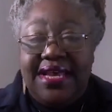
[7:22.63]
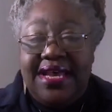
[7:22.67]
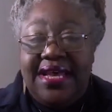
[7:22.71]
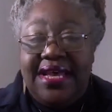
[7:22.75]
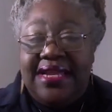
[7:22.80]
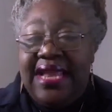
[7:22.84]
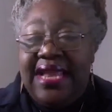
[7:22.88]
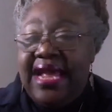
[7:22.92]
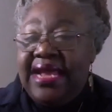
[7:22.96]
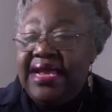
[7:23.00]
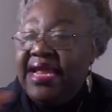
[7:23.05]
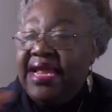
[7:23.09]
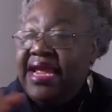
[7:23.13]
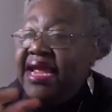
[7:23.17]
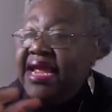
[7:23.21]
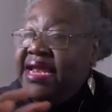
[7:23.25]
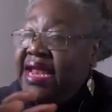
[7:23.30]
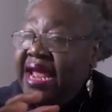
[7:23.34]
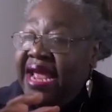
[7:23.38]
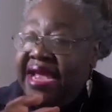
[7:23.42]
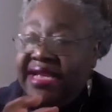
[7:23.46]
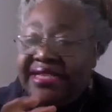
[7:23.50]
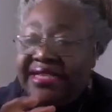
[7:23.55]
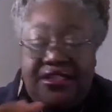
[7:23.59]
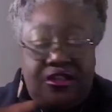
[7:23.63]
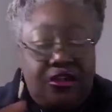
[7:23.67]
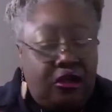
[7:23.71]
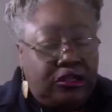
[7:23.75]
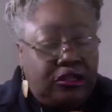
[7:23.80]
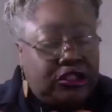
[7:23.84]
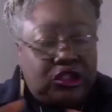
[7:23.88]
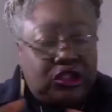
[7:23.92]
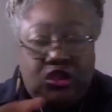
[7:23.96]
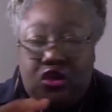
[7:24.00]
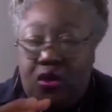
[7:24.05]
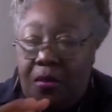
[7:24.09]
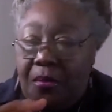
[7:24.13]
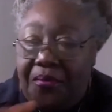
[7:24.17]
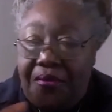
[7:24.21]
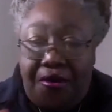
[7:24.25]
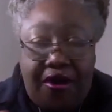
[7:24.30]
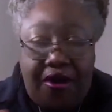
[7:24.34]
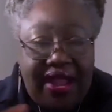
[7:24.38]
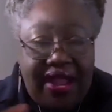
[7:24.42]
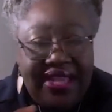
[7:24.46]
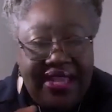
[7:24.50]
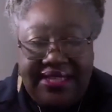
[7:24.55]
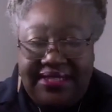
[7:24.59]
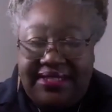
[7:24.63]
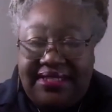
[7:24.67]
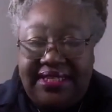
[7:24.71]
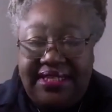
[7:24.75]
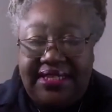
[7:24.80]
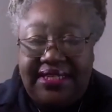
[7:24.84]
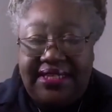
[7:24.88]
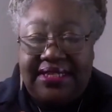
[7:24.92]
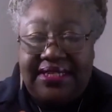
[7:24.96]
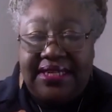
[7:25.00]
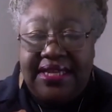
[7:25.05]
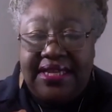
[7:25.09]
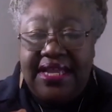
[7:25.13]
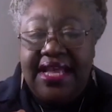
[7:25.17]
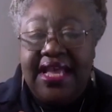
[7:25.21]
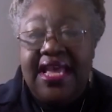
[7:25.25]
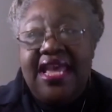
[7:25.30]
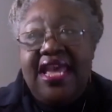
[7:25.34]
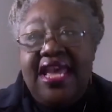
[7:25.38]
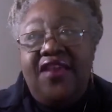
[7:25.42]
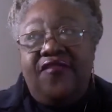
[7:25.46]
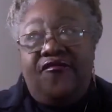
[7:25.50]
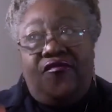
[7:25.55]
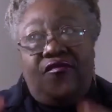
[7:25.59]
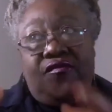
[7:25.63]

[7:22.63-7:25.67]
that it is not surprising if